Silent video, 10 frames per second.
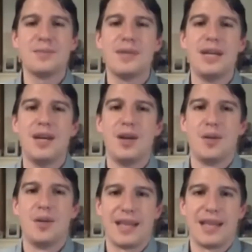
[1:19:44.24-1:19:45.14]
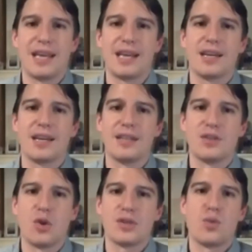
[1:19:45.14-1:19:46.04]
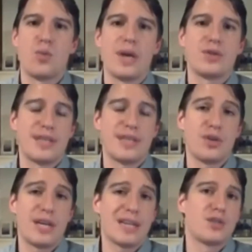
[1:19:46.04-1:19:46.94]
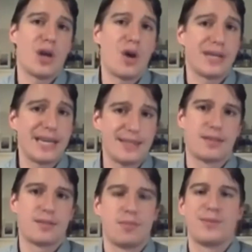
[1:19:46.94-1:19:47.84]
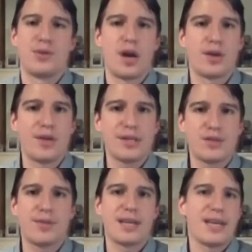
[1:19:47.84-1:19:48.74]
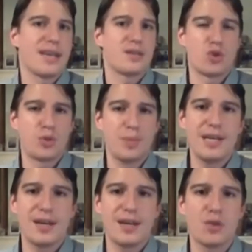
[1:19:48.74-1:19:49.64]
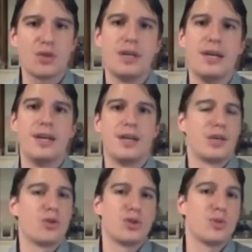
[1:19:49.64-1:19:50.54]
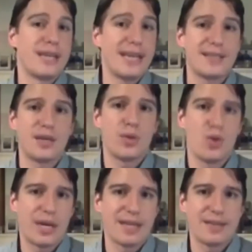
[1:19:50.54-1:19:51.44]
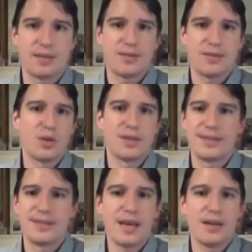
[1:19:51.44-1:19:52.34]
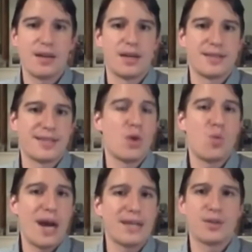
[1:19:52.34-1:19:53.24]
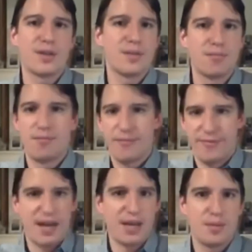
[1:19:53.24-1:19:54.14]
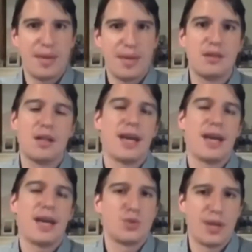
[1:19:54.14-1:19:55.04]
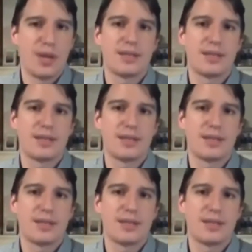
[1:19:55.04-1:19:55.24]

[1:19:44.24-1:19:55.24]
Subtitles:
But I think it's also a way to stay connected to our guests. If you're on a restaurant that has a social media account, you can do a tasting with your guests. You can sell wine to them via mail and do that.